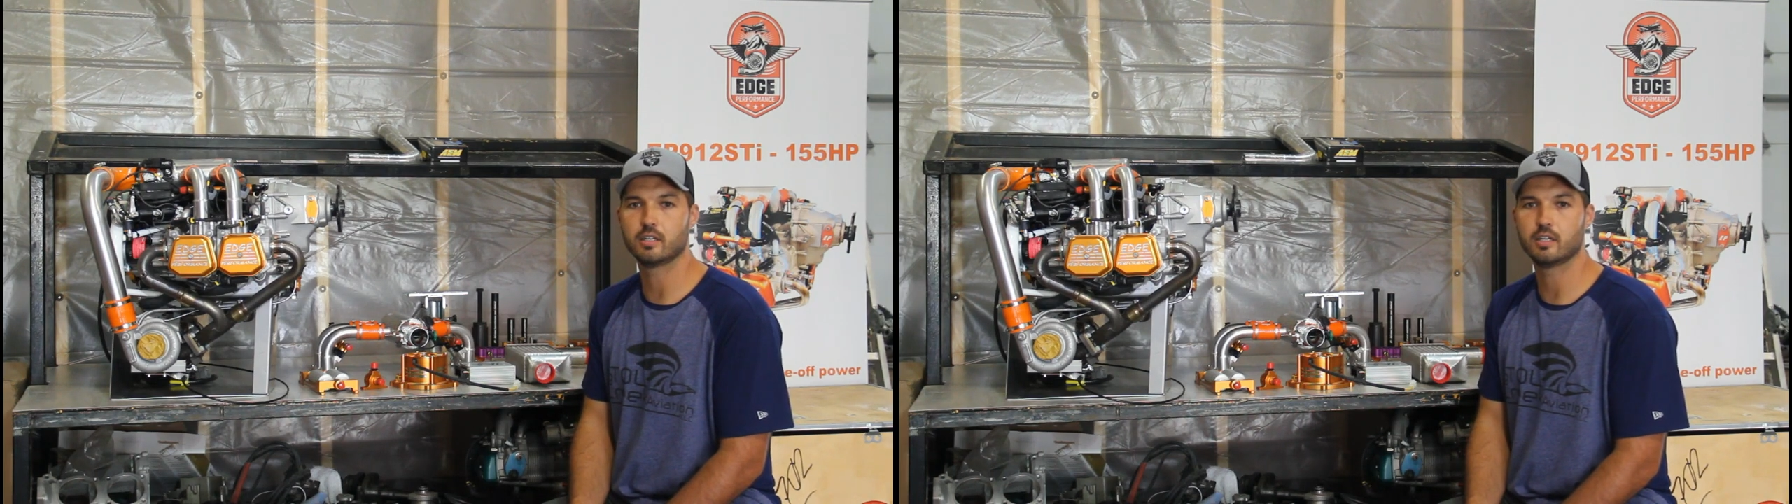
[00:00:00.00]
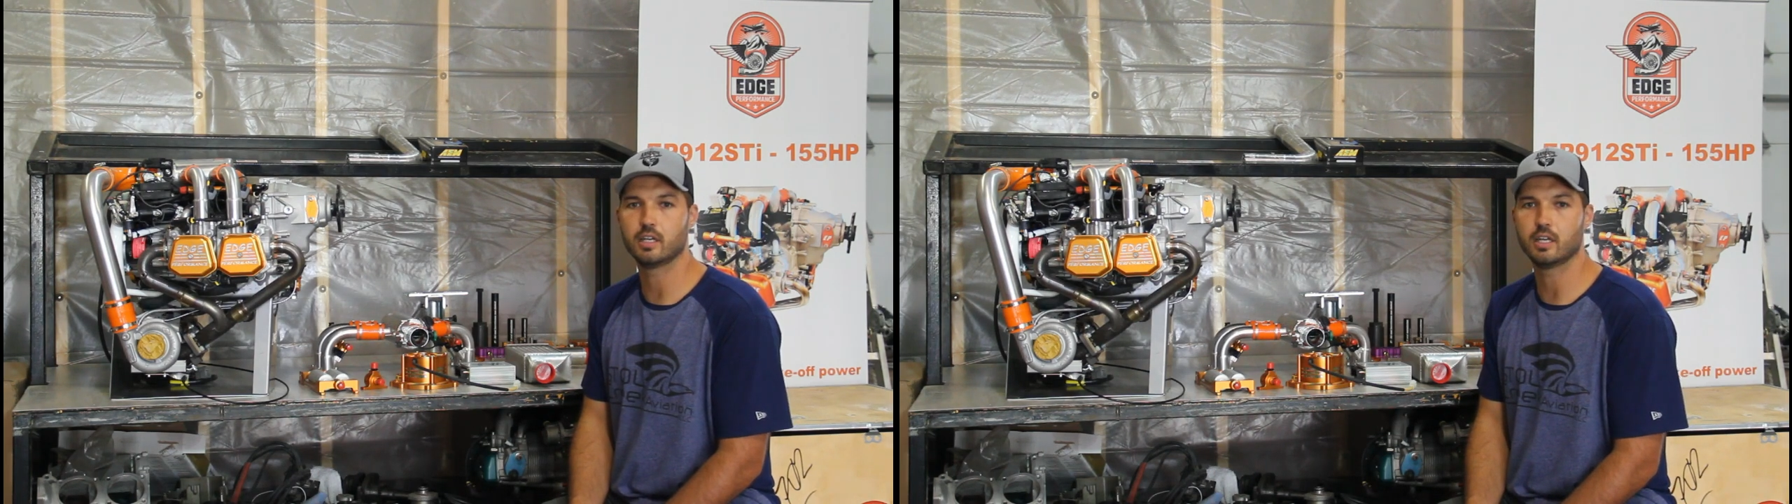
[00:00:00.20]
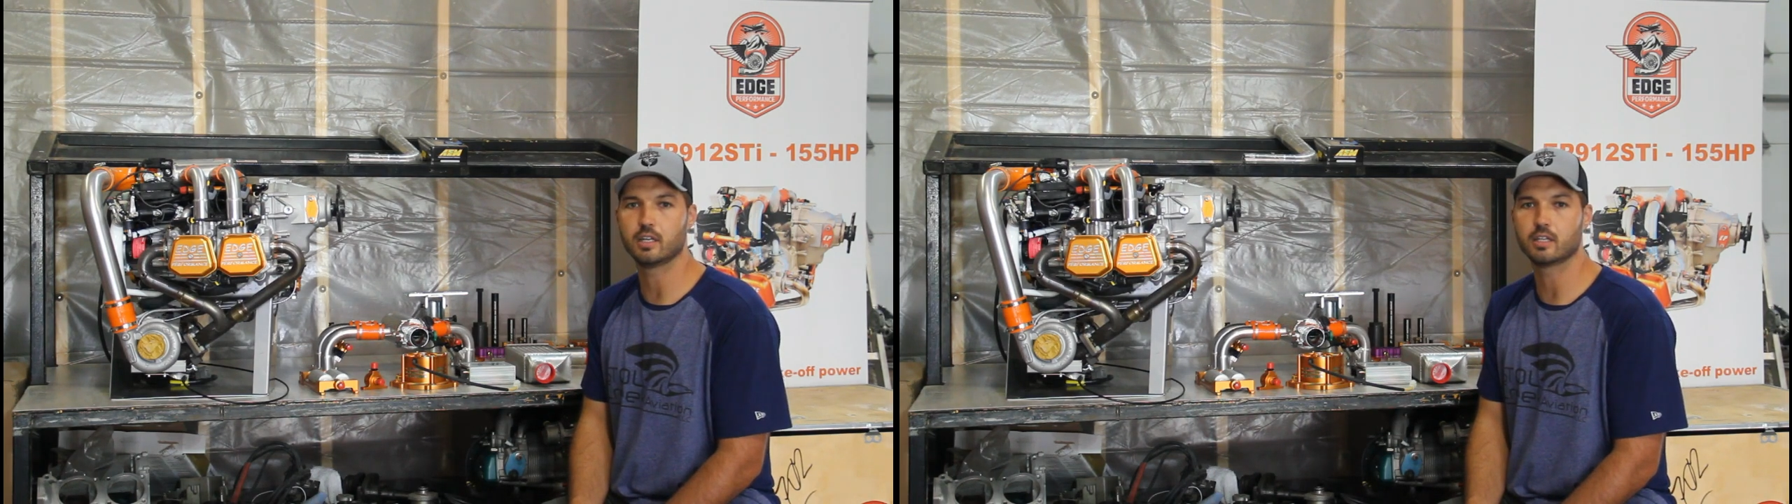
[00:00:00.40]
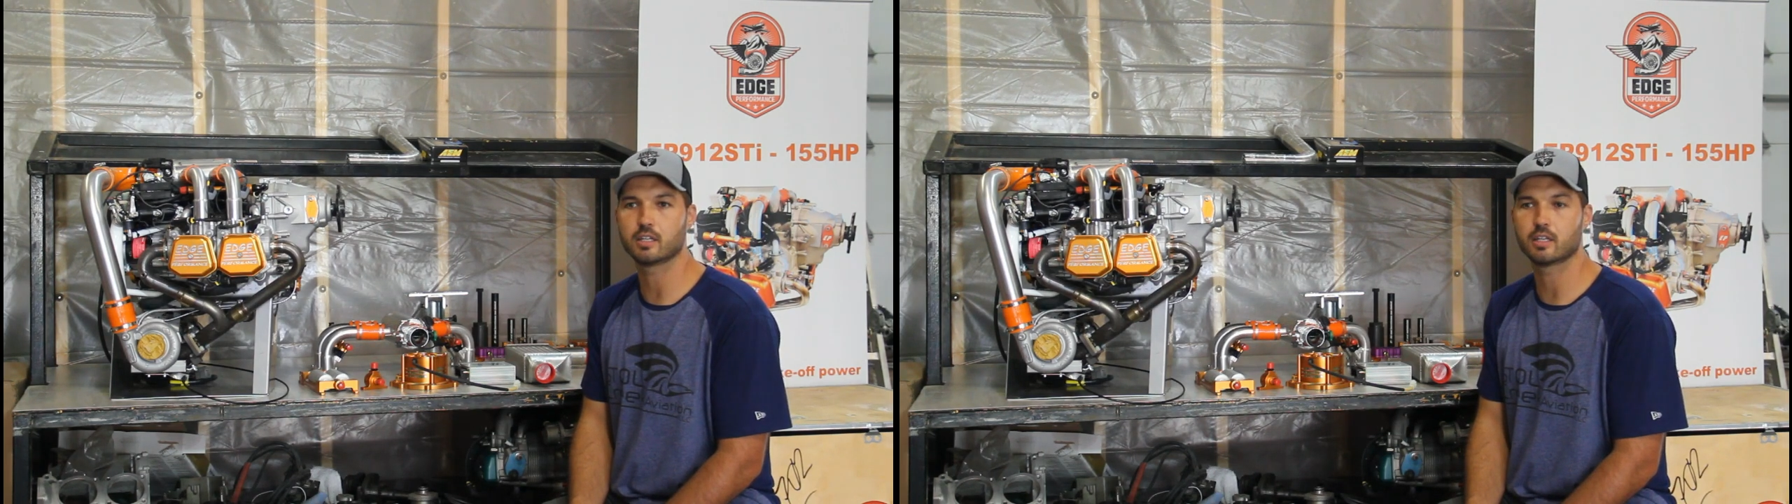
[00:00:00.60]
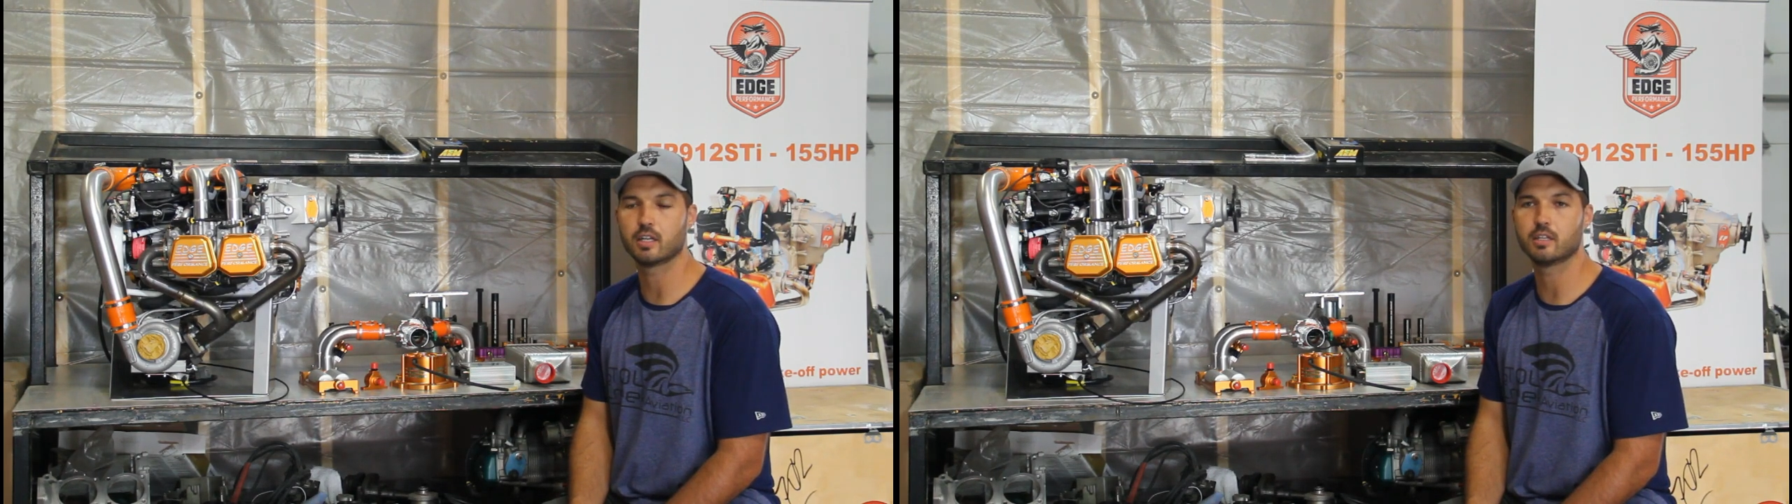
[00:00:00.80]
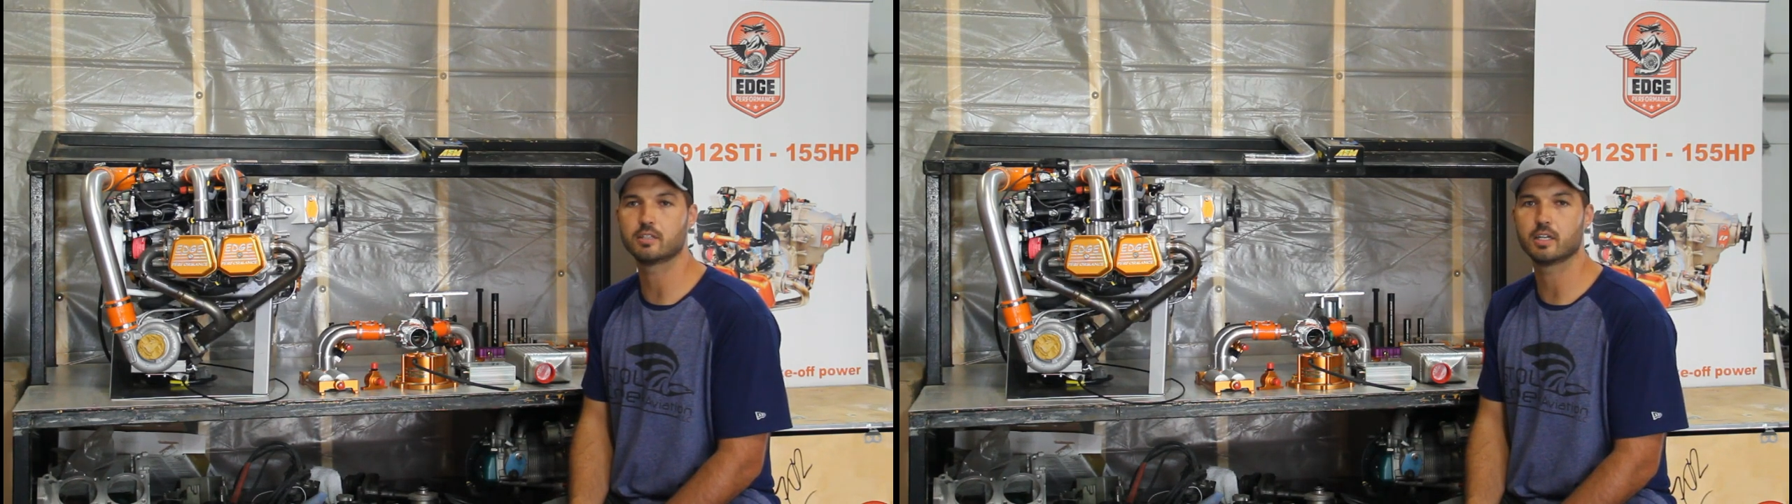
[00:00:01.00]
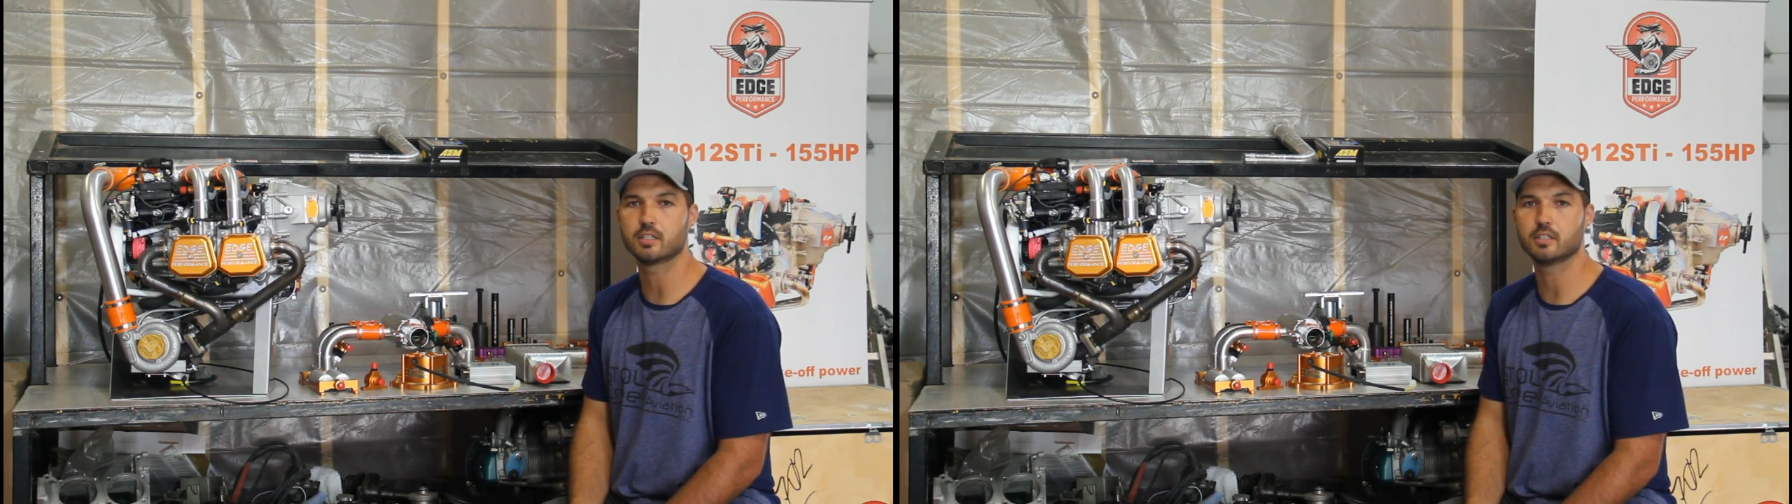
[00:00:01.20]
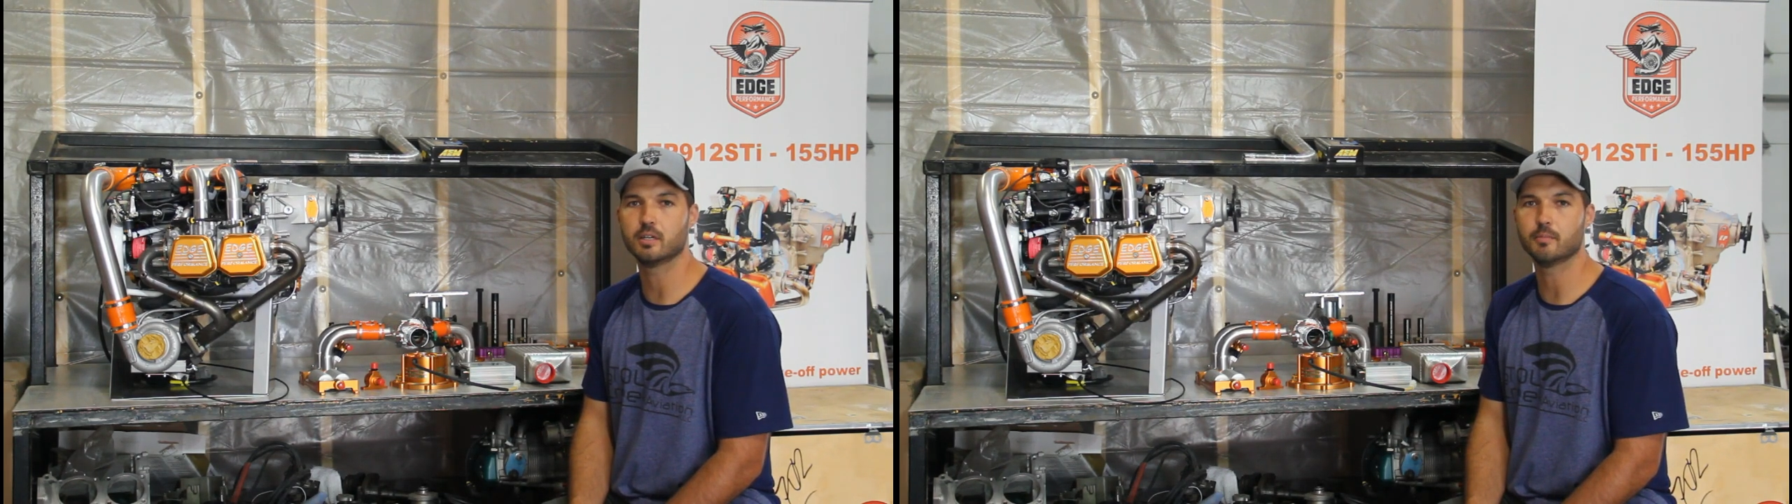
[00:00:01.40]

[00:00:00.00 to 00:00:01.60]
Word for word: and get that intake temp